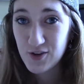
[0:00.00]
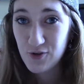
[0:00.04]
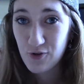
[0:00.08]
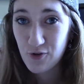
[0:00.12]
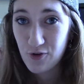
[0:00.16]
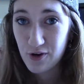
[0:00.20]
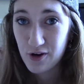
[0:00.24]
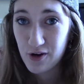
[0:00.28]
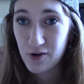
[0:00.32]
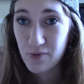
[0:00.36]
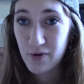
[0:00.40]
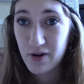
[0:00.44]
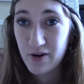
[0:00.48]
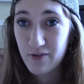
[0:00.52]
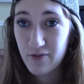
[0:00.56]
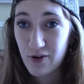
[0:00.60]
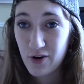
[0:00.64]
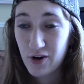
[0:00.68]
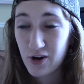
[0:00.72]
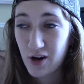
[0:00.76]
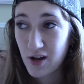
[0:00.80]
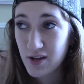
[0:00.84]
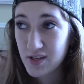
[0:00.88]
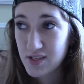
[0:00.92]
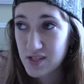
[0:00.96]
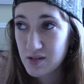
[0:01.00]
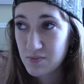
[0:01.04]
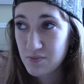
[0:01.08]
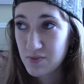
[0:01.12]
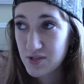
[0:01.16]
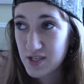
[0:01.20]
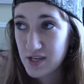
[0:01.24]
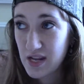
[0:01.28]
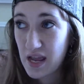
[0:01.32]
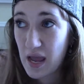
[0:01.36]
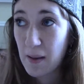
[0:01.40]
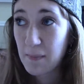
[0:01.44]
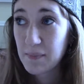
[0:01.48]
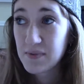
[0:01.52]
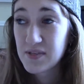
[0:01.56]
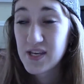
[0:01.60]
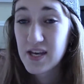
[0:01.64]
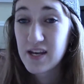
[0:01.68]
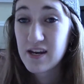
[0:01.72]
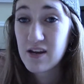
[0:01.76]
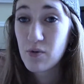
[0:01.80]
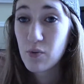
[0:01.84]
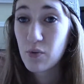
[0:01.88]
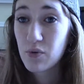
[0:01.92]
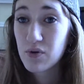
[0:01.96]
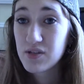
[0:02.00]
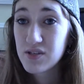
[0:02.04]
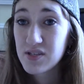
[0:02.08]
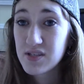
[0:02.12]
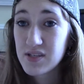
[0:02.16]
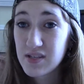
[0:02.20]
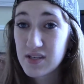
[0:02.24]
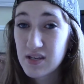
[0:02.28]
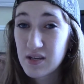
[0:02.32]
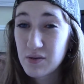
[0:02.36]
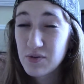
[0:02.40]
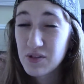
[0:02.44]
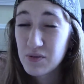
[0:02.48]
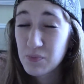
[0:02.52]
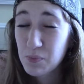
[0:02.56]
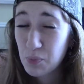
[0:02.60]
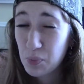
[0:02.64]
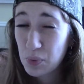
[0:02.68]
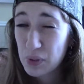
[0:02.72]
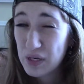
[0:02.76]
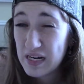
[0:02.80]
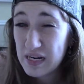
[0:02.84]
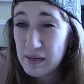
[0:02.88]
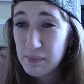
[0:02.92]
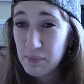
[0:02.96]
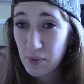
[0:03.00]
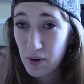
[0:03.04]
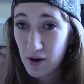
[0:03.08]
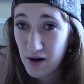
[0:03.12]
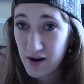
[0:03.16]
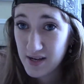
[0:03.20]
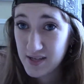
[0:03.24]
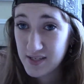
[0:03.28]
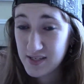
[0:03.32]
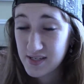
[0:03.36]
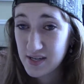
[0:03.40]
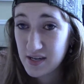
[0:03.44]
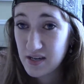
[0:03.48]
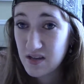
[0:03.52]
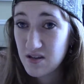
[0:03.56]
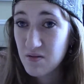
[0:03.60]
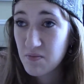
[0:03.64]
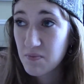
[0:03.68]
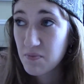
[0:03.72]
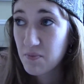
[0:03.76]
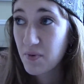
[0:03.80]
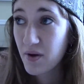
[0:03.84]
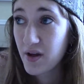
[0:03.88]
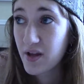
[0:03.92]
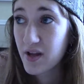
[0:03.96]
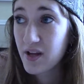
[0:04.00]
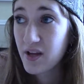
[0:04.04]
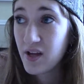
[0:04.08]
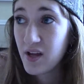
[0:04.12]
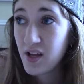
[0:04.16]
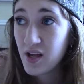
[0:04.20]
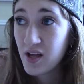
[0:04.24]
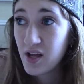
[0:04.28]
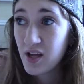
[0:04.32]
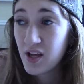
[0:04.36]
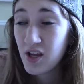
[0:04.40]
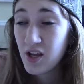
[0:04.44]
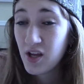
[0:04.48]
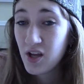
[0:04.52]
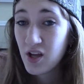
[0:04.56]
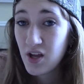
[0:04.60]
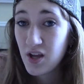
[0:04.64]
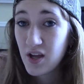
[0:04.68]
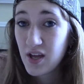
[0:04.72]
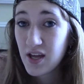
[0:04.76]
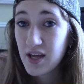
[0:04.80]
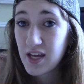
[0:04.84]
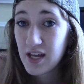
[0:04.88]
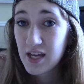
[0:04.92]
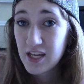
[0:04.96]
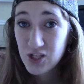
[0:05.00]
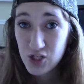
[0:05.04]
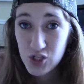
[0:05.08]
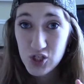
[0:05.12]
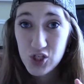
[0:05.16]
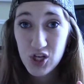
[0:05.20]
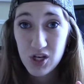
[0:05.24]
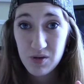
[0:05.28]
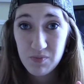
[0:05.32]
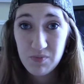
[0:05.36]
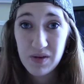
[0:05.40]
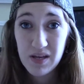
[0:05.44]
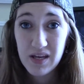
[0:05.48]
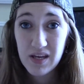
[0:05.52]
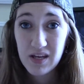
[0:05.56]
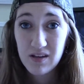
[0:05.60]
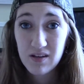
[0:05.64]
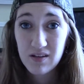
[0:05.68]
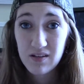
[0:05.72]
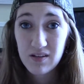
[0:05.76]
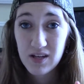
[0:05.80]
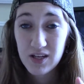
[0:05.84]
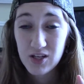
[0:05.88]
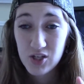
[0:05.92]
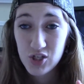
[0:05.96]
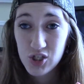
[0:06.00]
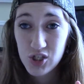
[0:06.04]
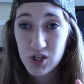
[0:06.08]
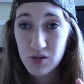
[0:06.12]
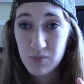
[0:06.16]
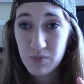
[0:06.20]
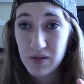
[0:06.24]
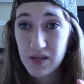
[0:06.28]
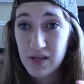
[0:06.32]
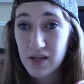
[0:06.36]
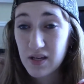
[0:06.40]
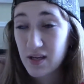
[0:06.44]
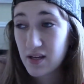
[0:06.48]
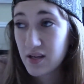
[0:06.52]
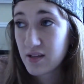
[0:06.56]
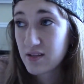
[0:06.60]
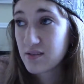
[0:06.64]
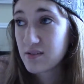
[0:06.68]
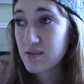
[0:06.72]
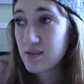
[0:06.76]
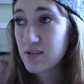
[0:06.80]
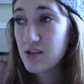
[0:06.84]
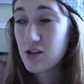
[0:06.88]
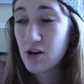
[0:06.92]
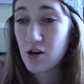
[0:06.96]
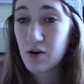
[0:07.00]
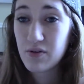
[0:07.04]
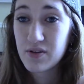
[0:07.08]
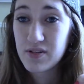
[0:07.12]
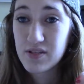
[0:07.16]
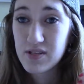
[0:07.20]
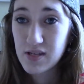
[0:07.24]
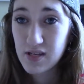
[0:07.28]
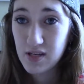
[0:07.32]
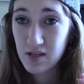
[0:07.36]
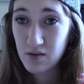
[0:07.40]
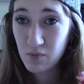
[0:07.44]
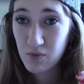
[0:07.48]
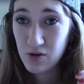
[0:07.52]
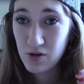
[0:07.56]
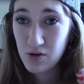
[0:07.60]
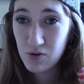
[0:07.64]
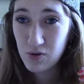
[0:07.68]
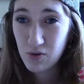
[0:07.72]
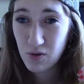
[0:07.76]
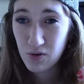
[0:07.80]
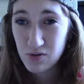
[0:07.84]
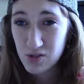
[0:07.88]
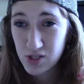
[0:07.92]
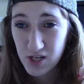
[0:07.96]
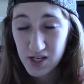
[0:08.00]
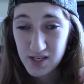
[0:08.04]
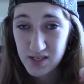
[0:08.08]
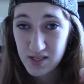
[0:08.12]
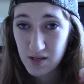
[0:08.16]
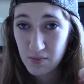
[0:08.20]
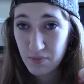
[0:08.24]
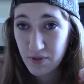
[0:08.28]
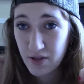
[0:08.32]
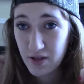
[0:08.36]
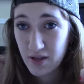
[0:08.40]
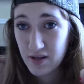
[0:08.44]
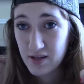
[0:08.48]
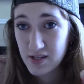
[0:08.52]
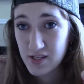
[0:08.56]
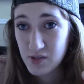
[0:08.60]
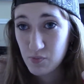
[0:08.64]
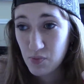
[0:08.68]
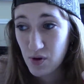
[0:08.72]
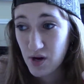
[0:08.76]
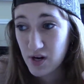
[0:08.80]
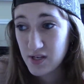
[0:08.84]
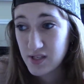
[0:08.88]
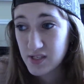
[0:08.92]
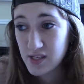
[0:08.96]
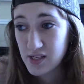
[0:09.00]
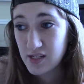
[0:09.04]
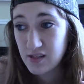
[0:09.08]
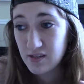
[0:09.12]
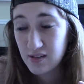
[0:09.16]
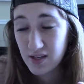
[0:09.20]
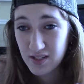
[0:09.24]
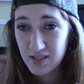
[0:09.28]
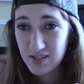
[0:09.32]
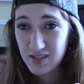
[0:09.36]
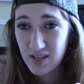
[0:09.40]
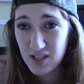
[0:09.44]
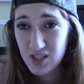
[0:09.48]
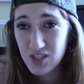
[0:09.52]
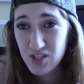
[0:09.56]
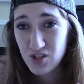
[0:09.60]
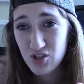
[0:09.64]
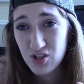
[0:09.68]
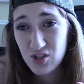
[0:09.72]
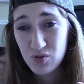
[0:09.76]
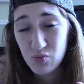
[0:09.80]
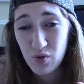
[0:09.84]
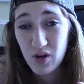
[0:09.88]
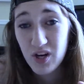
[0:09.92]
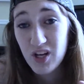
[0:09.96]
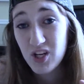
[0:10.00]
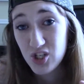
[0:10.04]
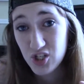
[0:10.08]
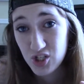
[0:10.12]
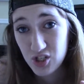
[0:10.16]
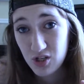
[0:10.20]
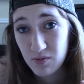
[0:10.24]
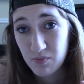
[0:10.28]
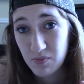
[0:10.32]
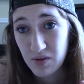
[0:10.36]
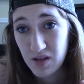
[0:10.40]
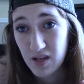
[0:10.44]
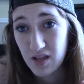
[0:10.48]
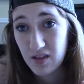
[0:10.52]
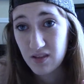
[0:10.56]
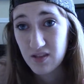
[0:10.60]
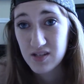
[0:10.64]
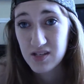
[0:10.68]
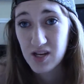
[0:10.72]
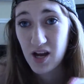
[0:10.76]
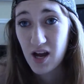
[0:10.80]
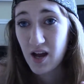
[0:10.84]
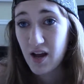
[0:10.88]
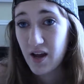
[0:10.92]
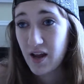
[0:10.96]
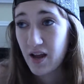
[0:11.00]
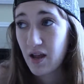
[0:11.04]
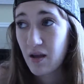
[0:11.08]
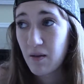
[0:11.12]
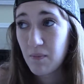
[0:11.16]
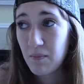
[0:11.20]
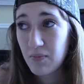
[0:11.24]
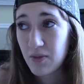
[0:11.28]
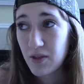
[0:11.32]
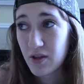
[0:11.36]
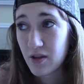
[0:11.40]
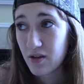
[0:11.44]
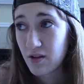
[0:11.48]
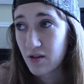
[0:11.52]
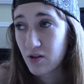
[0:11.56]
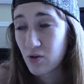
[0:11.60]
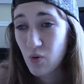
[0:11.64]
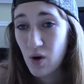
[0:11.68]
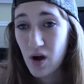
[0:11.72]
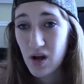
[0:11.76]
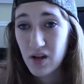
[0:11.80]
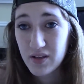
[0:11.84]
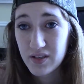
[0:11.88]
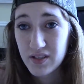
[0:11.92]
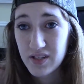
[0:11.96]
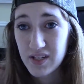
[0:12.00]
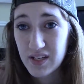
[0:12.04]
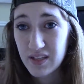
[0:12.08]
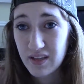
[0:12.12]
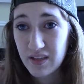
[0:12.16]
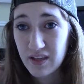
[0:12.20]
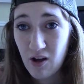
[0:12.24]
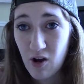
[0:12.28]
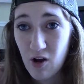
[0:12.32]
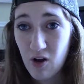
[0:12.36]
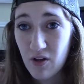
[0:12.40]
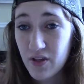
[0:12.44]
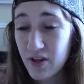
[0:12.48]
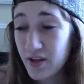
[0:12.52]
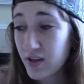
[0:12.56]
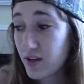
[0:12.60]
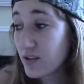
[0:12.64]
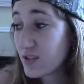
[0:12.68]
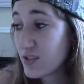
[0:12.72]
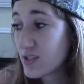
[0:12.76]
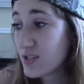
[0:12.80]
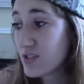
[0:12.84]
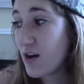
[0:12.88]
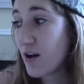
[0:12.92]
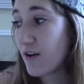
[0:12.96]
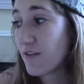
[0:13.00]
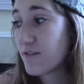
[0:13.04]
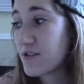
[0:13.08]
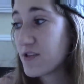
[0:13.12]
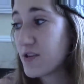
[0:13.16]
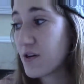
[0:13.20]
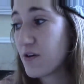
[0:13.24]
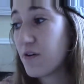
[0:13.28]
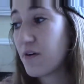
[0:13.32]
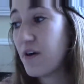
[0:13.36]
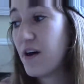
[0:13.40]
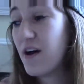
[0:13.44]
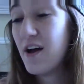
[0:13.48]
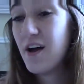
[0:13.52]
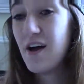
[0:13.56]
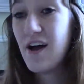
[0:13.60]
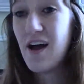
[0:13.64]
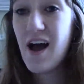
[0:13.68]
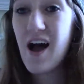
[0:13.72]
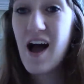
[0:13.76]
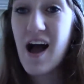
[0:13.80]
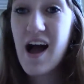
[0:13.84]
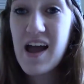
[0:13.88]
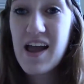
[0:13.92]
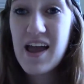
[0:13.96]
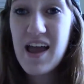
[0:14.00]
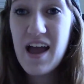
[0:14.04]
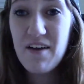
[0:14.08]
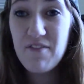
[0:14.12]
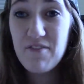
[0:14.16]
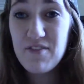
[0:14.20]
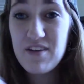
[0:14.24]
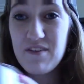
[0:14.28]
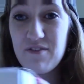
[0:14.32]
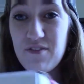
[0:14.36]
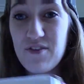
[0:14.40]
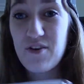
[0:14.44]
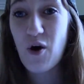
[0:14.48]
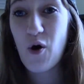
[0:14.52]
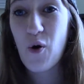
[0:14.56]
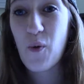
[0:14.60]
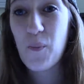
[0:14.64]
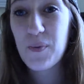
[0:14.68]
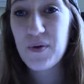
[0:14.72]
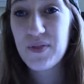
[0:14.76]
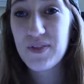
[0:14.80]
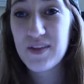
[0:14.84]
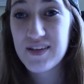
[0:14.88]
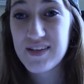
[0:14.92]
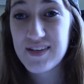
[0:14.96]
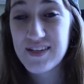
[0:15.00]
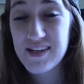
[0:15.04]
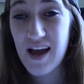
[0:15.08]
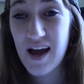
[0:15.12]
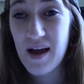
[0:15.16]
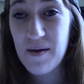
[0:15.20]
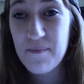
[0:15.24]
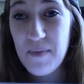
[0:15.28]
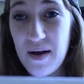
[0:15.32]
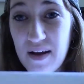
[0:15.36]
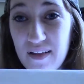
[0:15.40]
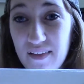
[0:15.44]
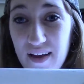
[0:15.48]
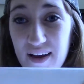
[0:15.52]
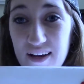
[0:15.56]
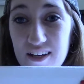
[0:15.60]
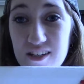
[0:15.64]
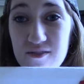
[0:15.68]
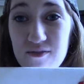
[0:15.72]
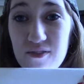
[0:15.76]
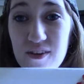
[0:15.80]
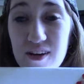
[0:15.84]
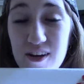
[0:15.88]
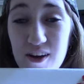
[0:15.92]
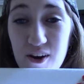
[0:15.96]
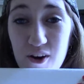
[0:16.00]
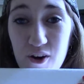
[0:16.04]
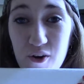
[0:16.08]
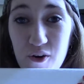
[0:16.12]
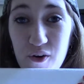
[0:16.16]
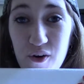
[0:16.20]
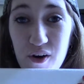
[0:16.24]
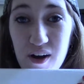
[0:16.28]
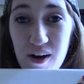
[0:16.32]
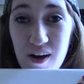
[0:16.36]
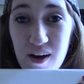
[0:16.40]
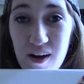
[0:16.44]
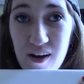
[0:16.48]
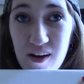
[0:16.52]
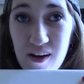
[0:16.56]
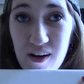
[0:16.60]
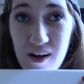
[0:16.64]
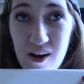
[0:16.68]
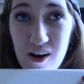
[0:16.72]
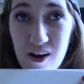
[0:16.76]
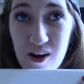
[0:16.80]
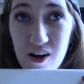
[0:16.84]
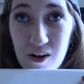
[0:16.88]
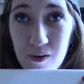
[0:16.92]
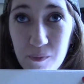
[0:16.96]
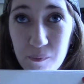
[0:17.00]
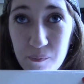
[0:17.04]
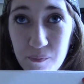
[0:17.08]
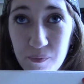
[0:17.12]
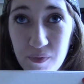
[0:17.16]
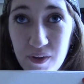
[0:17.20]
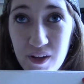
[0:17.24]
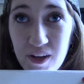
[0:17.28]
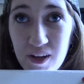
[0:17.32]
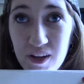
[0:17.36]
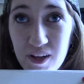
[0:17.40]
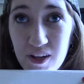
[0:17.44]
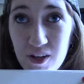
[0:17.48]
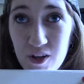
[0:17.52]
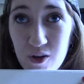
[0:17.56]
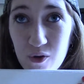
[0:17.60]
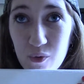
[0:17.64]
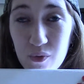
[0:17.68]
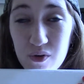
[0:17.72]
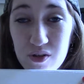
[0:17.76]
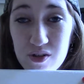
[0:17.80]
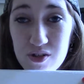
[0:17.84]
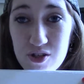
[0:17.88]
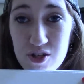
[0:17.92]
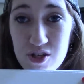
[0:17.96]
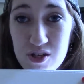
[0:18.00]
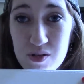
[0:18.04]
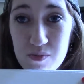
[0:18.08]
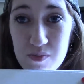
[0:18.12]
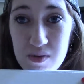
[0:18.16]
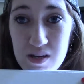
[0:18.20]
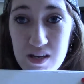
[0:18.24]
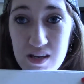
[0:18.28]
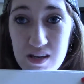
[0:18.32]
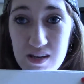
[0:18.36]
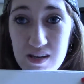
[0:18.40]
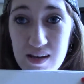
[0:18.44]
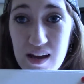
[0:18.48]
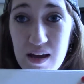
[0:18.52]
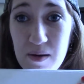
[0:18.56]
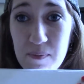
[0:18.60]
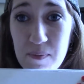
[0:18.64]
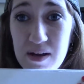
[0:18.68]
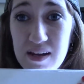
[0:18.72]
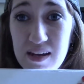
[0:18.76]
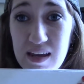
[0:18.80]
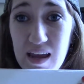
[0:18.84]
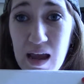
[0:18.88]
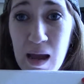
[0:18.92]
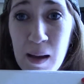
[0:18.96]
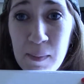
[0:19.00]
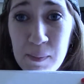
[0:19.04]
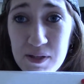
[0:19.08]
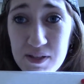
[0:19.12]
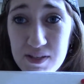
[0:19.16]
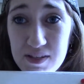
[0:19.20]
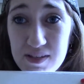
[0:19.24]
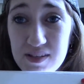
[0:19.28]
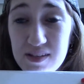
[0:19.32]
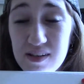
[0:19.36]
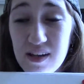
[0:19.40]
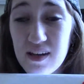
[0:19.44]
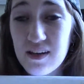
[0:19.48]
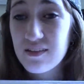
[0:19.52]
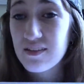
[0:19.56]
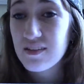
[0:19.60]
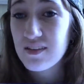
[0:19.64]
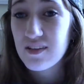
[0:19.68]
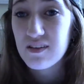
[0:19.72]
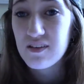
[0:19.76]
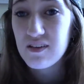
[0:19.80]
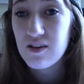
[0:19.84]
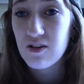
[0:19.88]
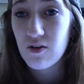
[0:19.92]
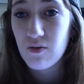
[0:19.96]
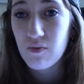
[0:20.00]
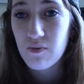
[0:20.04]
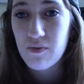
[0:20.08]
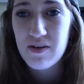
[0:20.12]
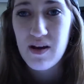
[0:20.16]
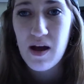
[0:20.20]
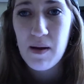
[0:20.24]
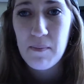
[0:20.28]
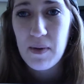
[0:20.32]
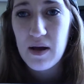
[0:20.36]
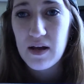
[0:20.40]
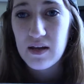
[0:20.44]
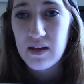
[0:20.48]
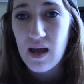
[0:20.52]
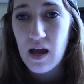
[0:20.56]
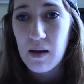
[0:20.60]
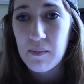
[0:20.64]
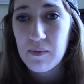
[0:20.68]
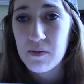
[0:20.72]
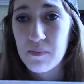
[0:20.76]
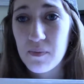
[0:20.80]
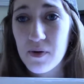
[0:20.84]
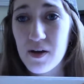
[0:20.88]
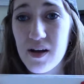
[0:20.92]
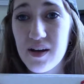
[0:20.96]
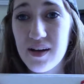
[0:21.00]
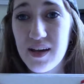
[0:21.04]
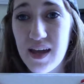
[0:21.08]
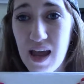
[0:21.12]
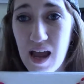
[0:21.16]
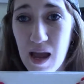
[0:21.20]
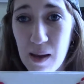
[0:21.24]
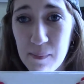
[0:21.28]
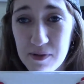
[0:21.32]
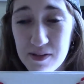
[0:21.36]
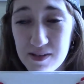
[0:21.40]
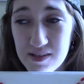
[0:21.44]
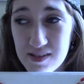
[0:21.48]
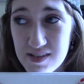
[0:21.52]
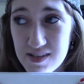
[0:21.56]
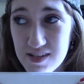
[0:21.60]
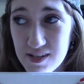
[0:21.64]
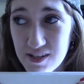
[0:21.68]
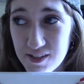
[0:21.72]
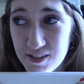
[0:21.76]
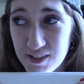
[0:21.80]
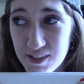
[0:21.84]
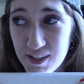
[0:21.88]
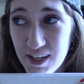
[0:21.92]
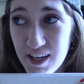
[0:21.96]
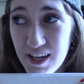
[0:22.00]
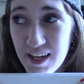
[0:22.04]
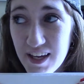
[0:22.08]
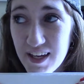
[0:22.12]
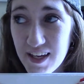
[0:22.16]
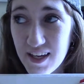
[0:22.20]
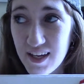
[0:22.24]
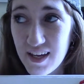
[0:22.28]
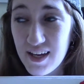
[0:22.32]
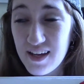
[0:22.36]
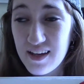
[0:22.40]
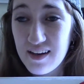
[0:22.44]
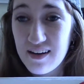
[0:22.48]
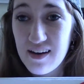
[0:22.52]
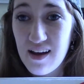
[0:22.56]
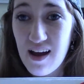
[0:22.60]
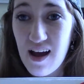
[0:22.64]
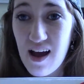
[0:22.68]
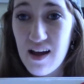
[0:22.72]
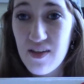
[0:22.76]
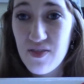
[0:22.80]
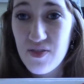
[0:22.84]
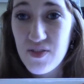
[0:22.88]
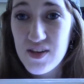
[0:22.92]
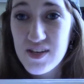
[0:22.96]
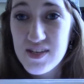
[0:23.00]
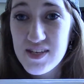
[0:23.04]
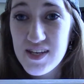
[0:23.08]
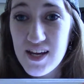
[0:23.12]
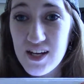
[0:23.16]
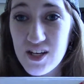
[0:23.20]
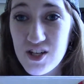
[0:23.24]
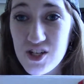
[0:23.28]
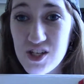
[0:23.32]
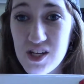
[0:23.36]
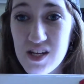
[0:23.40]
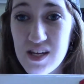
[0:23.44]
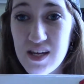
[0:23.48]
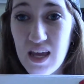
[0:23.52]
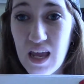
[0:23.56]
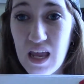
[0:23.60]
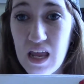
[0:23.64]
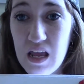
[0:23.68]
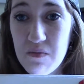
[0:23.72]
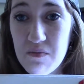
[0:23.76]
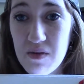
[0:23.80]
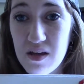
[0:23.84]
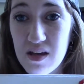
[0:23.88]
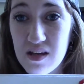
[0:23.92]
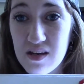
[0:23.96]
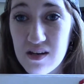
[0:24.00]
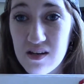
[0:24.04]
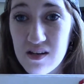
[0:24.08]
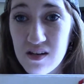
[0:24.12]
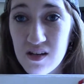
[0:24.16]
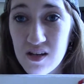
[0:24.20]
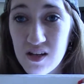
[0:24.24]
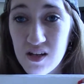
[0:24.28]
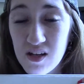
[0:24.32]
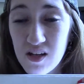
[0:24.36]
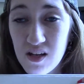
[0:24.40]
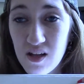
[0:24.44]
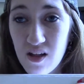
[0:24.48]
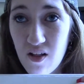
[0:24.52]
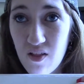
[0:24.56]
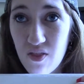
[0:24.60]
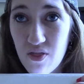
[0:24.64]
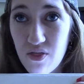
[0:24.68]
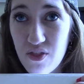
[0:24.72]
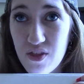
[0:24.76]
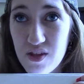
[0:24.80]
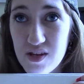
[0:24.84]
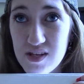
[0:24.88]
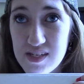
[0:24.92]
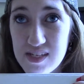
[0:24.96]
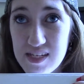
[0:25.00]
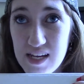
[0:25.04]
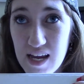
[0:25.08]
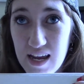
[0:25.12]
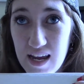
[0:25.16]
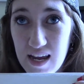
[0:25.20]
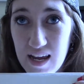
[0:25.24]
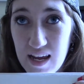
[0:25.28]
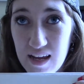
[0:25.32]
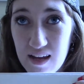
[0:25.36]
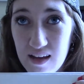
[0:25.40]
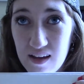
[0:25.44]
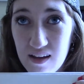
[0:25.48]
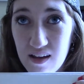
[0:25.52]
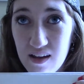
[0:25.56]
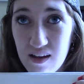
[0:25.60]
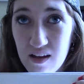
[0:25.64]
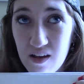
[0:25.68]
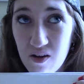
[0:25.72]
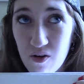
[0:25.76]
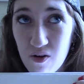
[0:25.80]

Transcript: to order one of her custom stamps, and it was pretty pricey, but it should be. You know, it's like when you crochet something and it's pricey, that's just what it should be. The time, the quality, like all that good stuff. So I haven't even opened this yet. My last video was just me at my cabin, a cabin still. And this actually came in the day